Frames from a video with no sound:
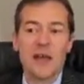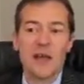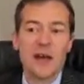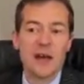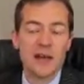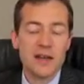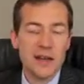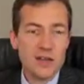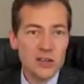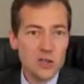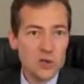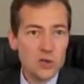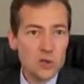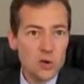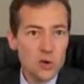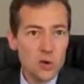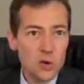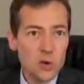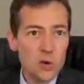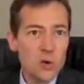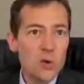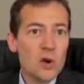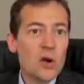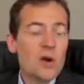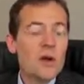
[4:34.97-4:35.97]
and as you
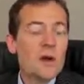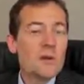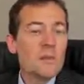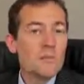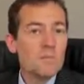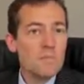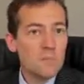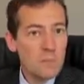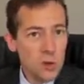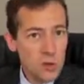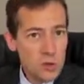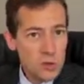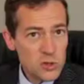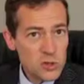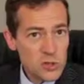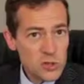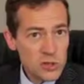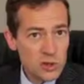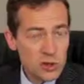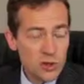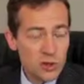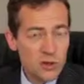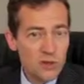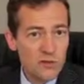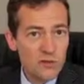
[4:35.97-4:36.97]
know, most
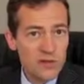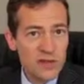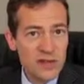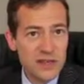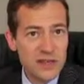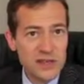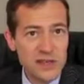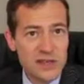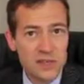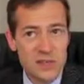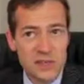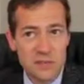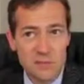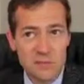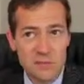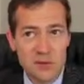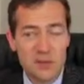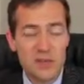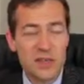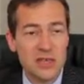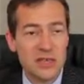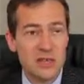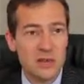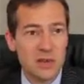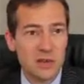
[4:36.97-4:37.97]
of that
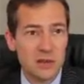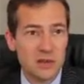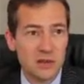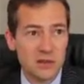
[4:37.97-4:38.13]
money,